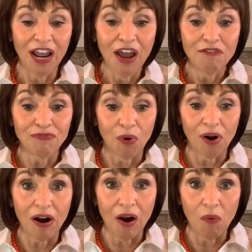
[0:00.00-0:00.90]
for
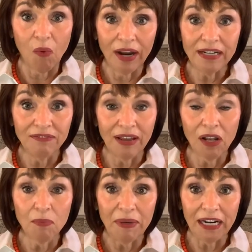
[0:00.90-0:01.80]
what
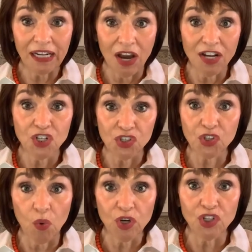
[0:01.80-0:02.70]
developing a conscience is
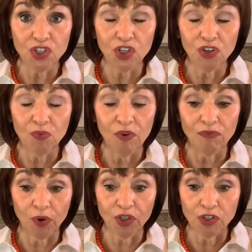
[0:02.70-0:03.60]
going to do for
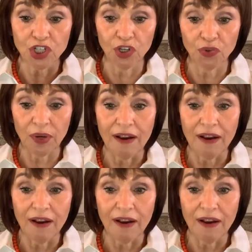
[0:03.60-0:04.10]
your children.